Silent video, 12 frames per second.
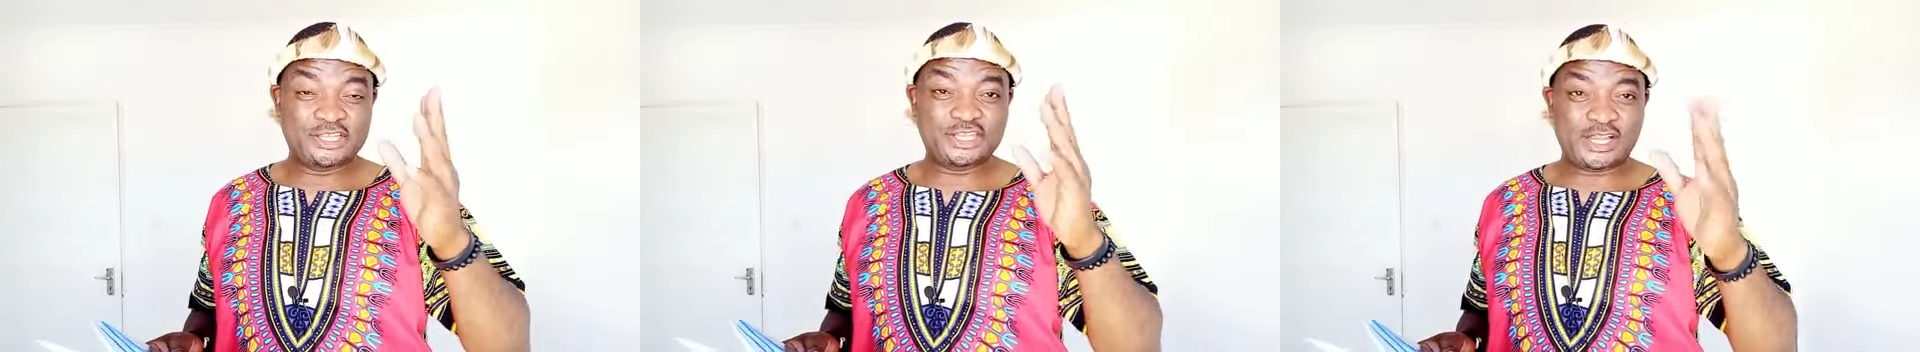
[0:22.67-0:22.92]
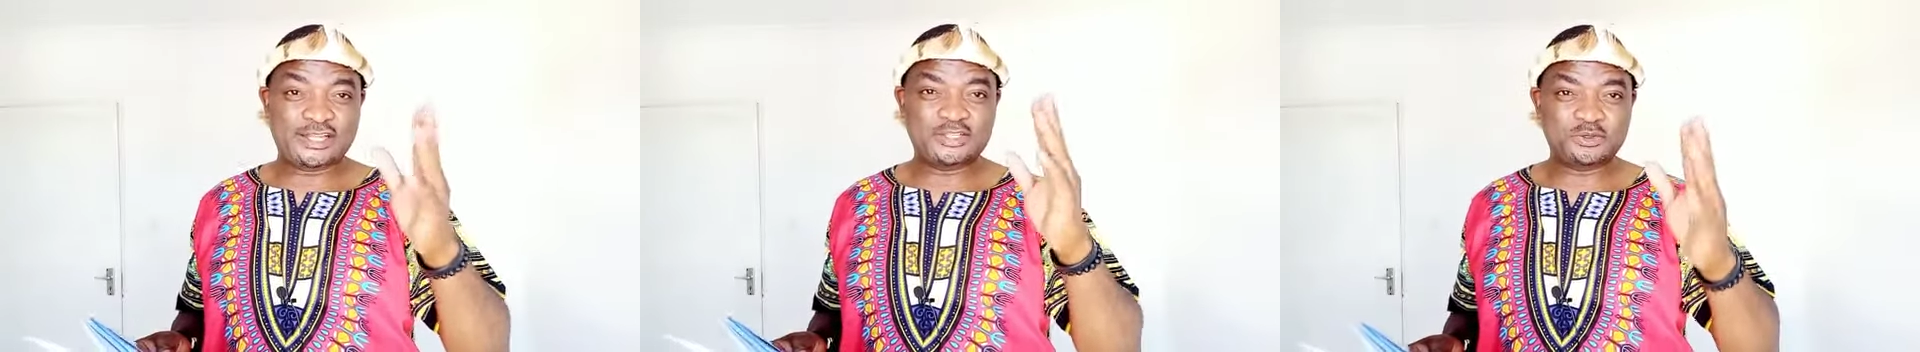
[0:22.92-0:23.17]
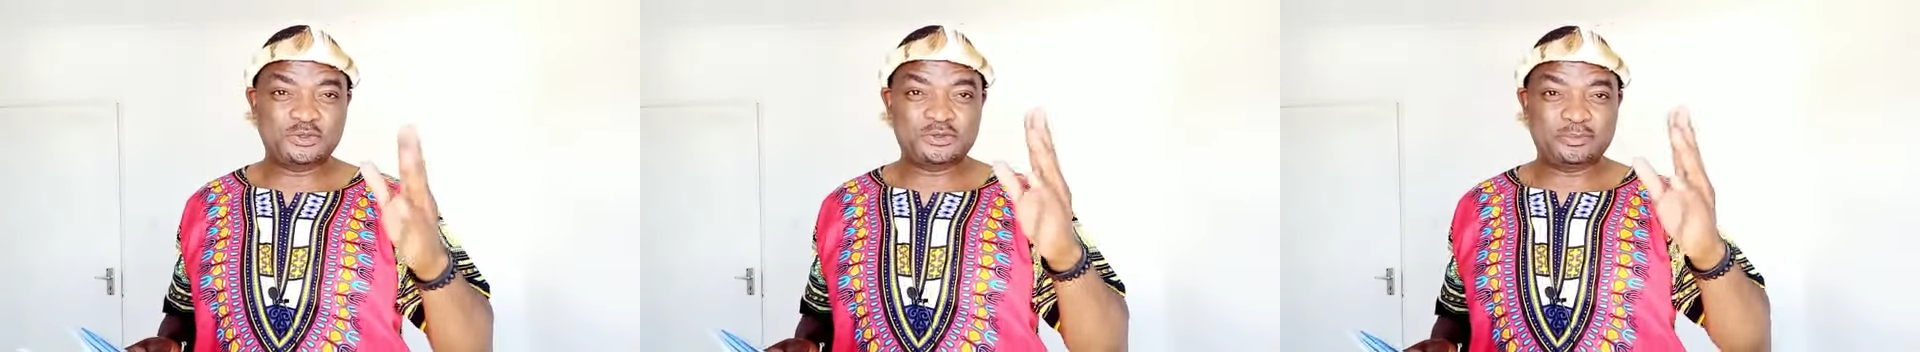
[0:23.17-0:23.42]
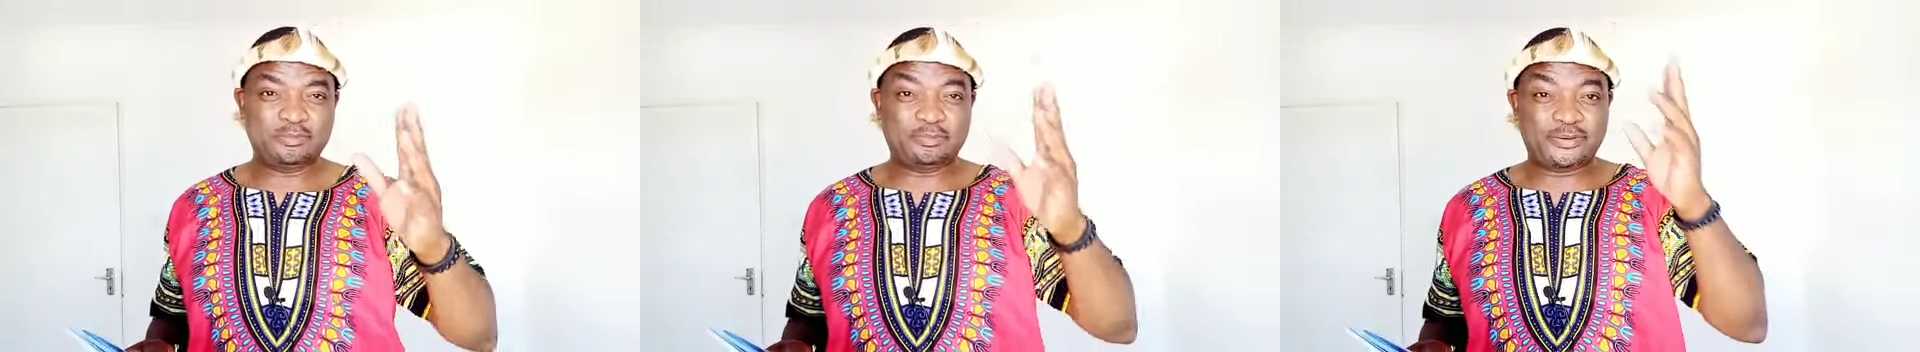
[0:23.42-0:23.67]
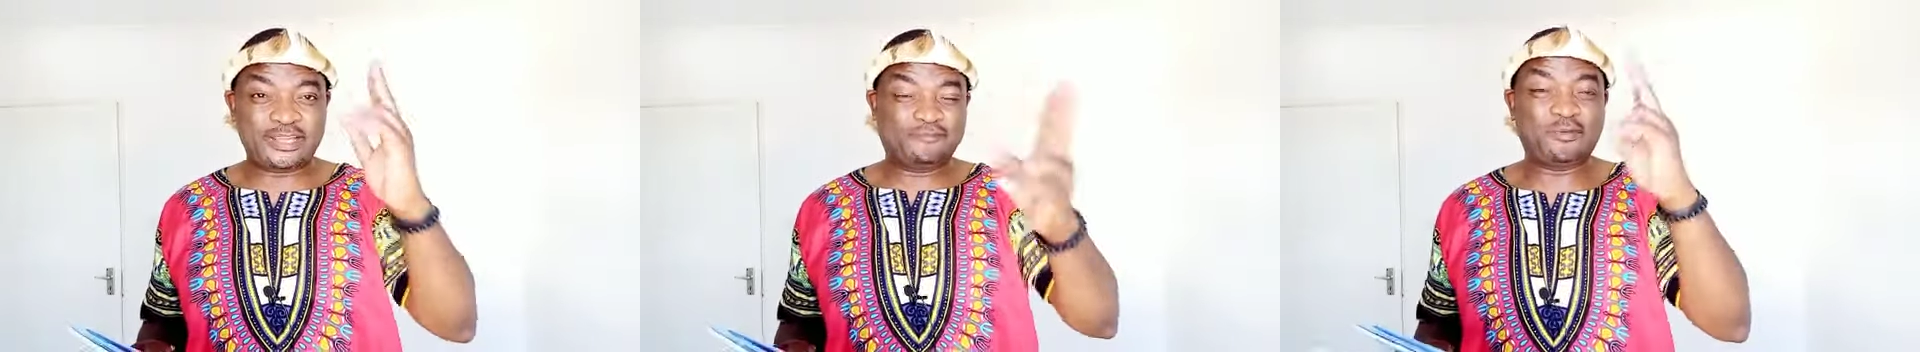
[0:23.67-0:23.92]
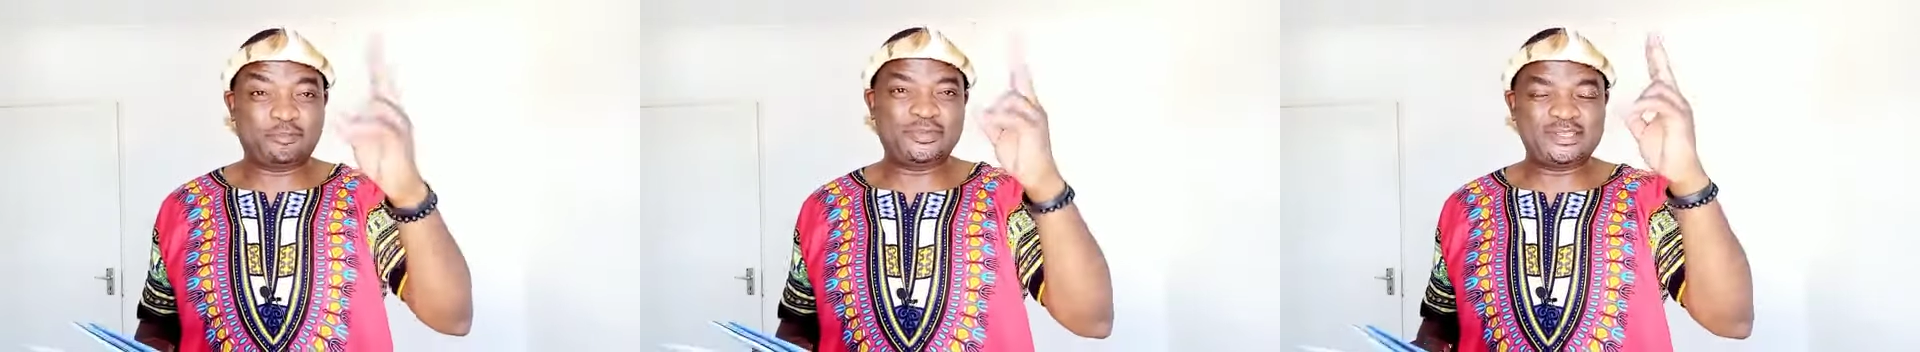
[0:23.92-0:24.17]
Shaka Zulu prayed
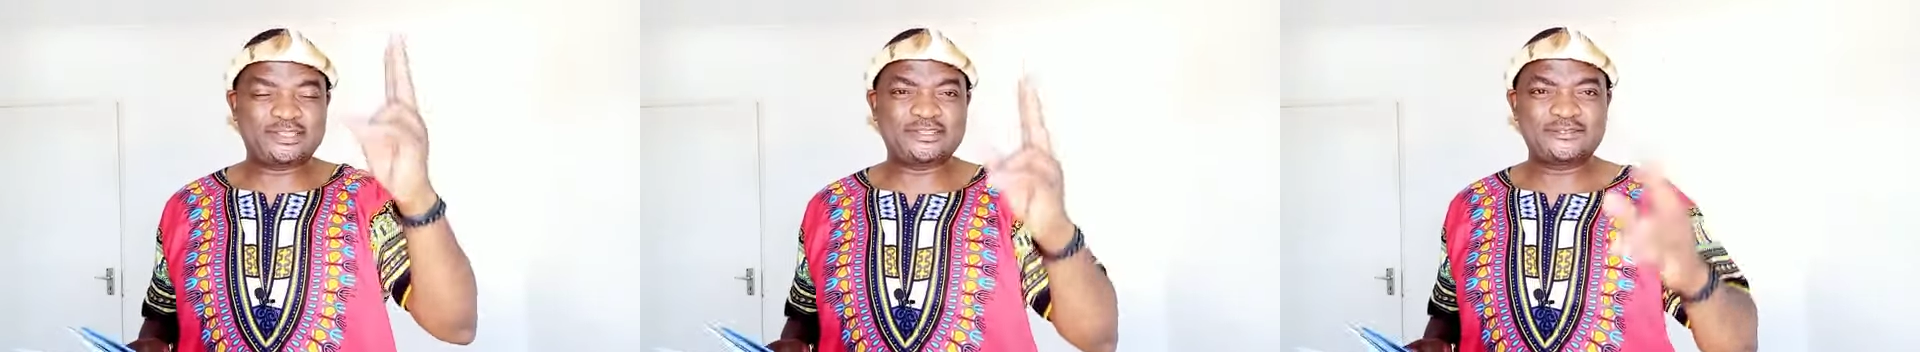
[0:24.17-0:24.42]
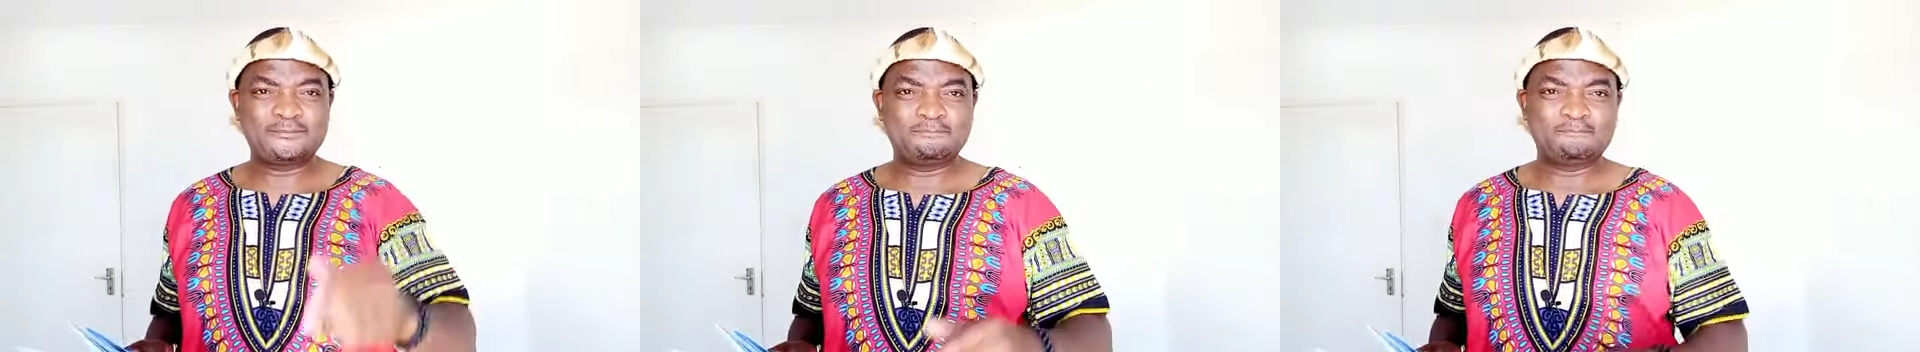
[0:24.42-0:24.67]
for peace.